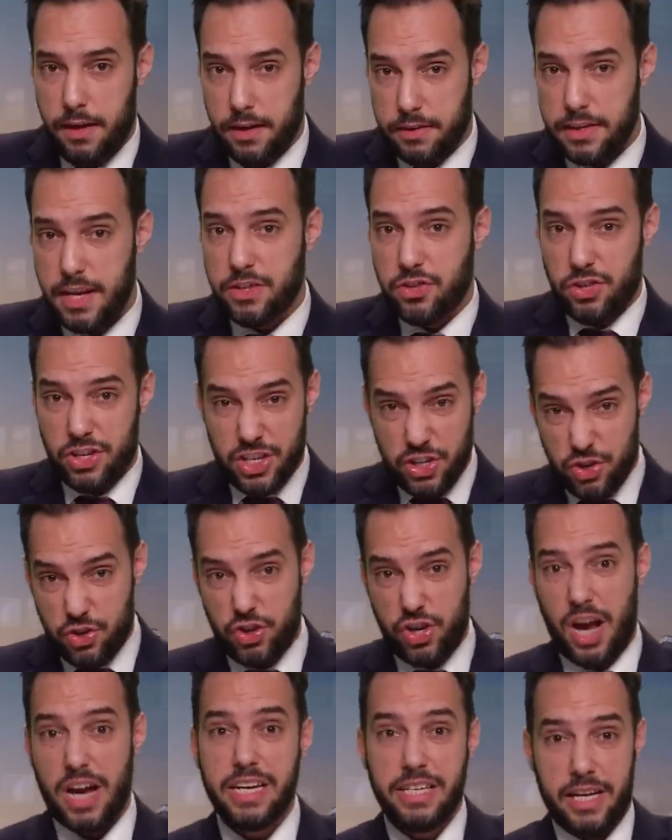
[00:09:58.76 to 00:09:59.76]
Essentially,
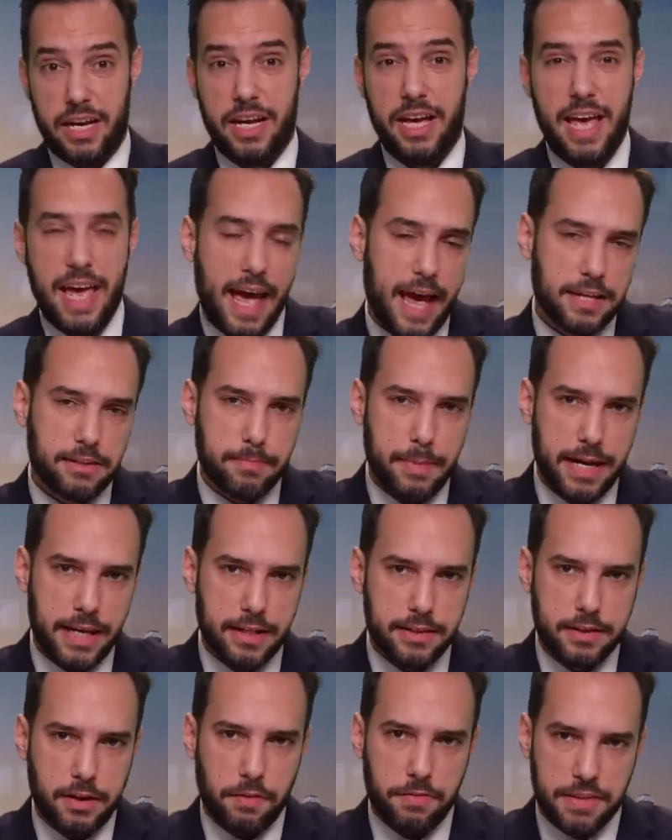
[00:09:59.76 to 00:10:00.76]
China has made
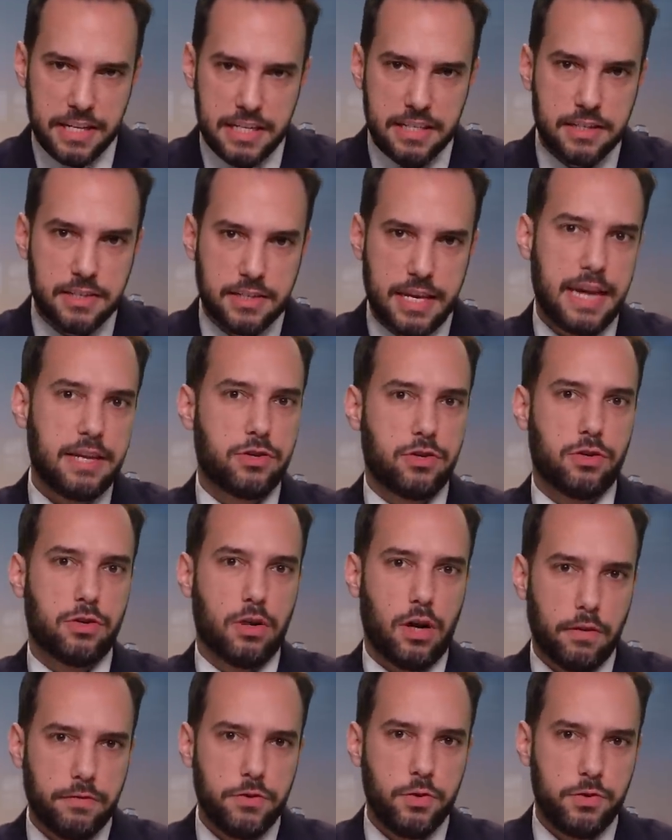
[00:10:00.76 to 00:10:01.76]
itself the center
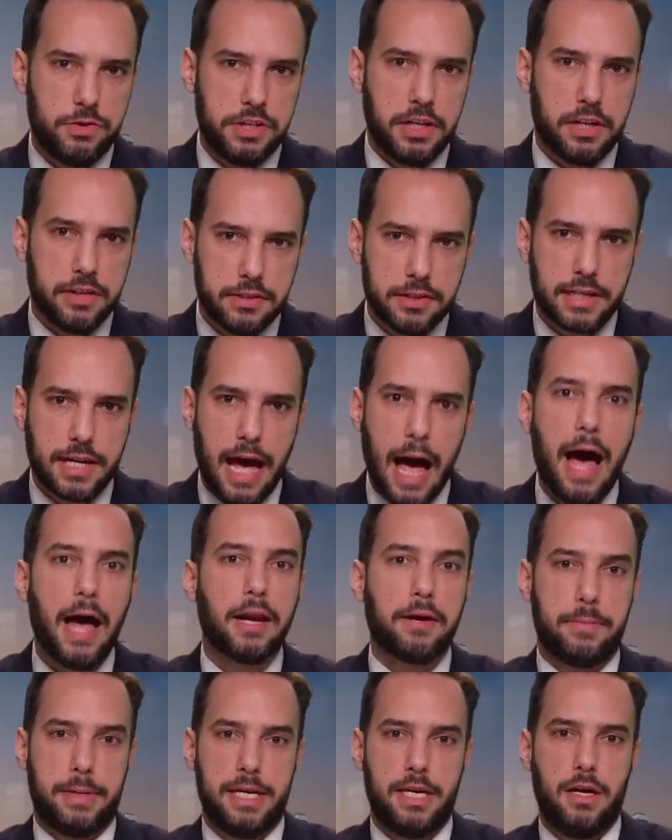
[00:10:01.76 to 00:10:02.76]
of New Zealand's
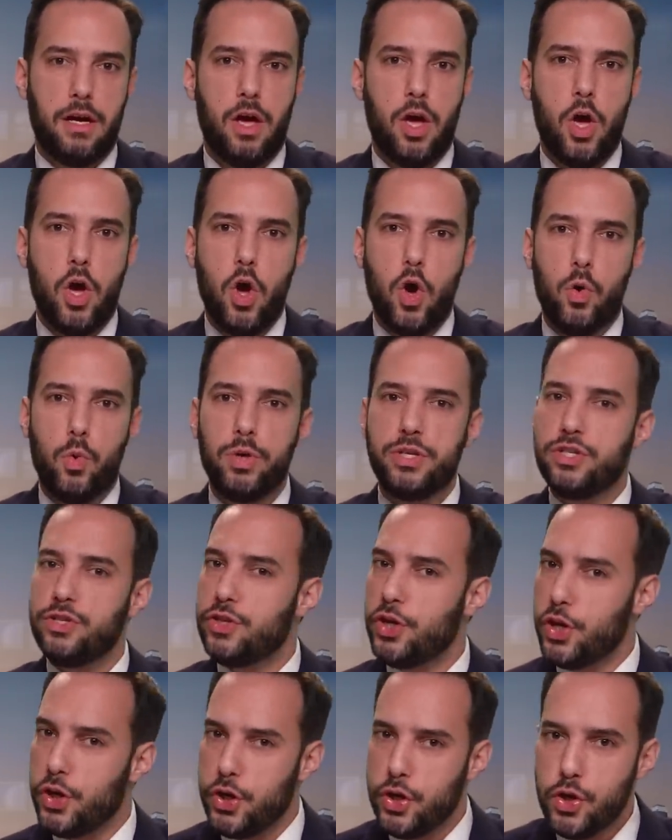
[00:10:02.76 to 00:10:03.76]
economy, which
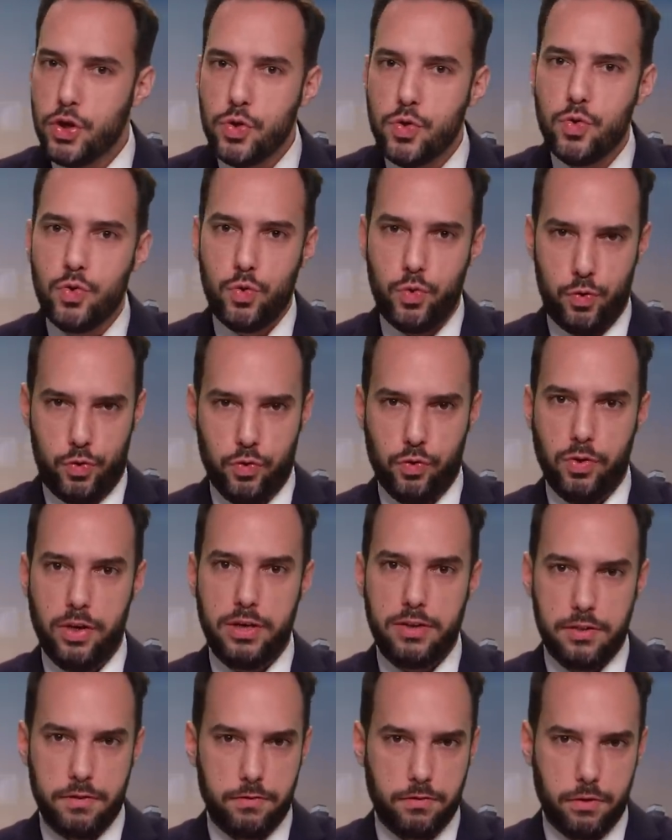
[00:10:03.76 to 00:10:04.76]
is a huge
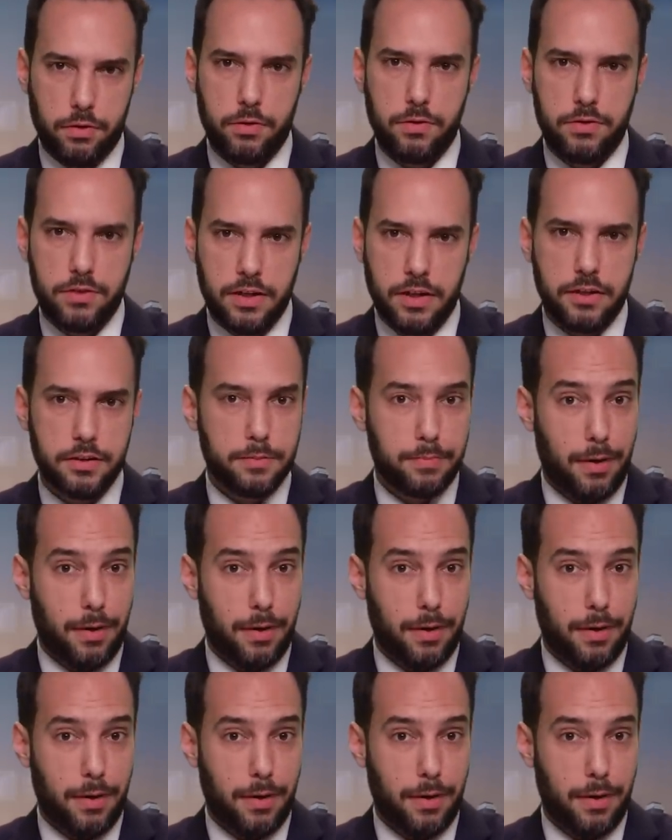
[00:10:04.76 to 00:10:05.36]
reason for New Zealand's